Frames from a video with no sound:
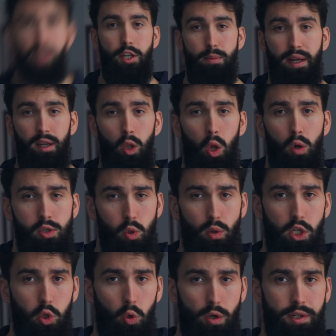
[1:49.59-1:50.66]
And to make a long
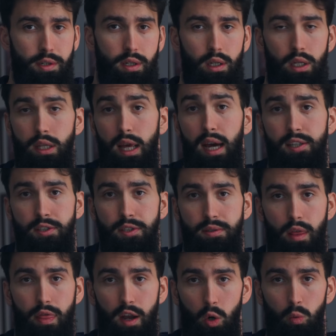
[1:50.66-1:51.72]
story short, yes,
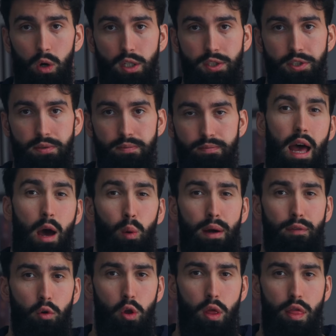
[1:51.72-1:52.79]
there was.
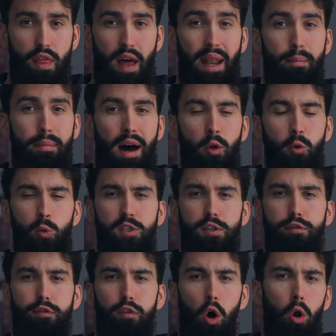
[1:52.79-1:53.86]
However, that amount was
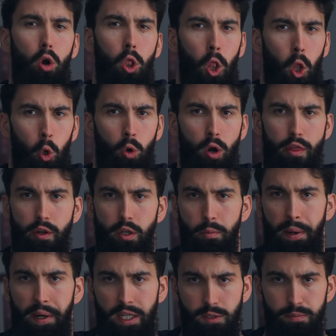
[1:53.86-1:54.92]
far lower than you
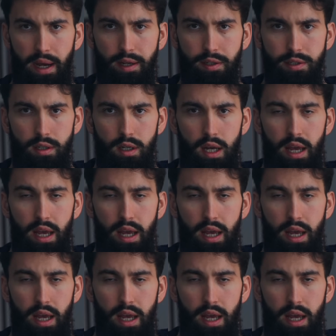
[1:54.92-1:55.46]
might expect.